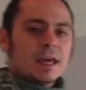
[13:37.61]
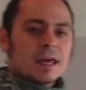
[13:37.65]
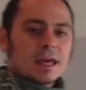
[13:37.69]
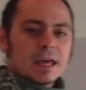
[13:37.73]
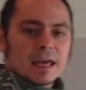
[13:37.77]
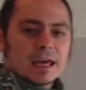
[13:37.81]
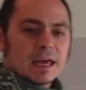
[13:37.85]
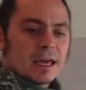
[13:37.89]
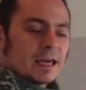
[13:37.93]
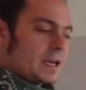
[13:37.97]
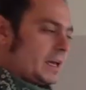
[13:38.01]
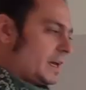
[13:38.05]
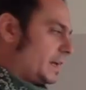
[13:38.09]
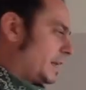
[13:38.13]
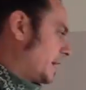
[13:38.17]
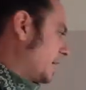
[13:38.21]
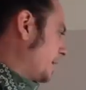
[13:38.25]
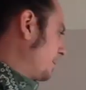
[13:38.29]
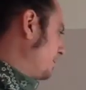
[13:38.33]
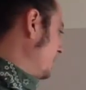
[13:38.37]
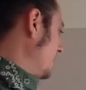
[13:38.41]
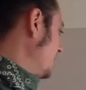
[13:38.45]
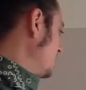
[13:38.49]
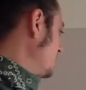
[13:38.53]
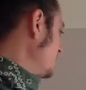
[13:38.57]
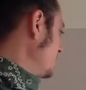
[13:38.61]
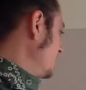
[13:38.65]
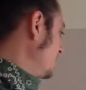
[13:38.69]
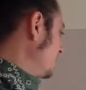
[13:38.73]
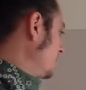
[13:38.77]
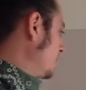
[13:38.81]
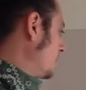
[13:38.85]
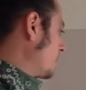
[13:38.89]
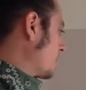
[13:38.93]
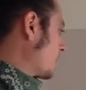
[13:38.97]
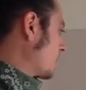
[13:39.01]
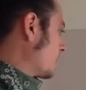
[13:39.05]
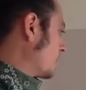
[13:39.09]
and I mentioned to
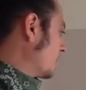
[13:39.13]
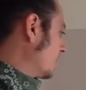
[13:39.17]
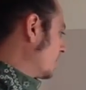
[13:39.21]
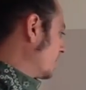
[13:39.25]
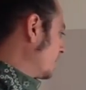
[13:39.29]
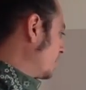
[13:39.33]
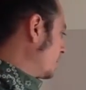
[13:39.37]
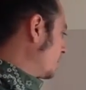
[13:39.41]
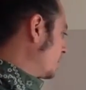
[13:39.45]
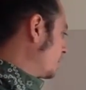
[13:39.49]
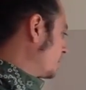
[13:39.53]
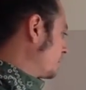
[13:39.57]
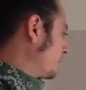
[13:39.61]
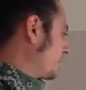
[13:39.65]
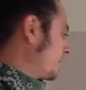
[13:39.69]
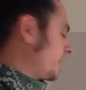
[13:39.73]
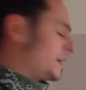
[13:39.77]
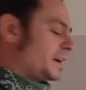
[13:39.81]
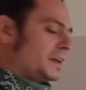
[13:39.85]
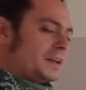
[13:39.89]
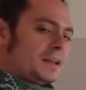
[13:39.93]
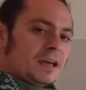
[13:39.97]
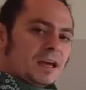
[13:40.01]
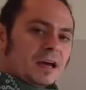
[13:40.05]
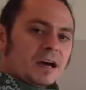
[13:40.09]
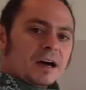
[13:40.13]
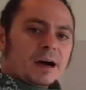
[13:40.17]
you earlier that